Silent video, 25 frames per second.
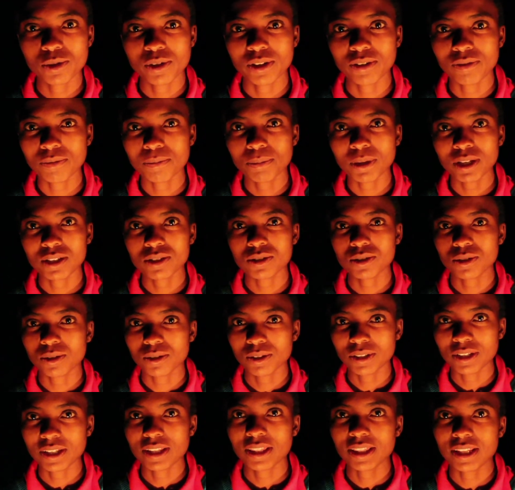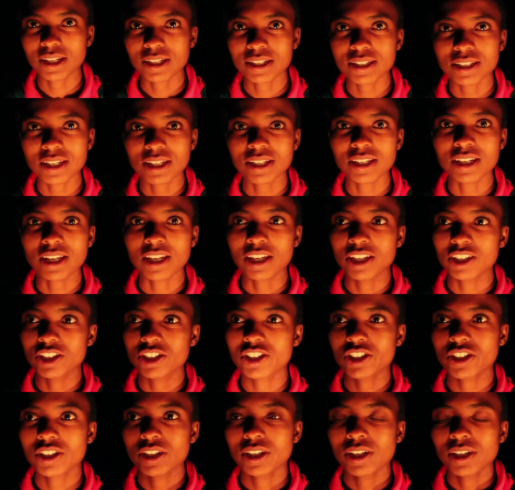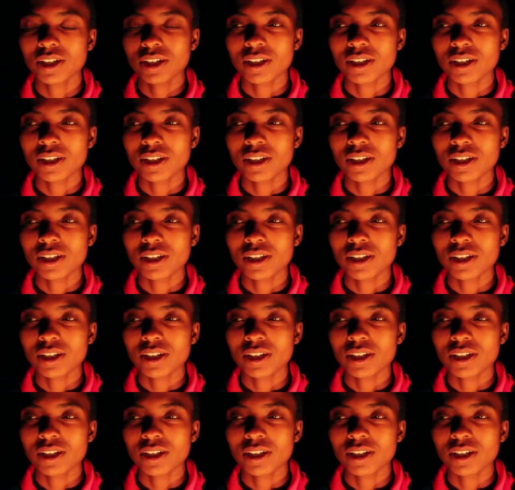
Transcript: to have passed on at that tender age,